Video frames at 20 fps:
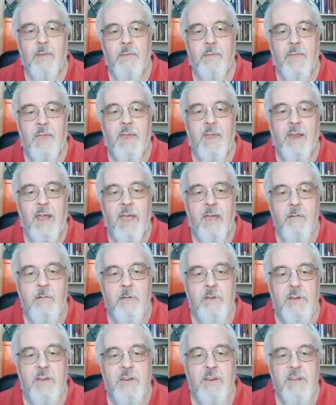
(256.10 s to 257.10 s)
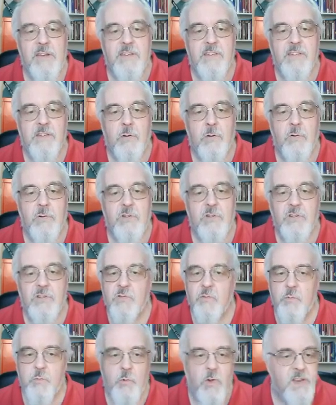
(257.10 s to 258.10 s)
Then Herod and his soldiers
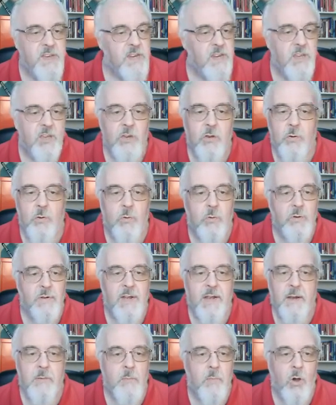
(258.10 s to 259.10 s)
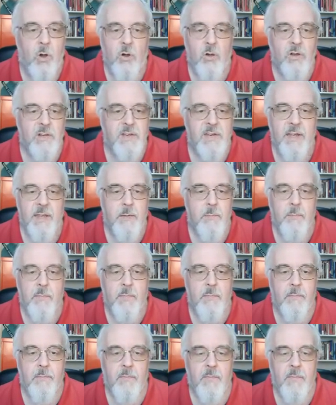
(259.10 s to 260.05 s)
ridiculed and mocked him.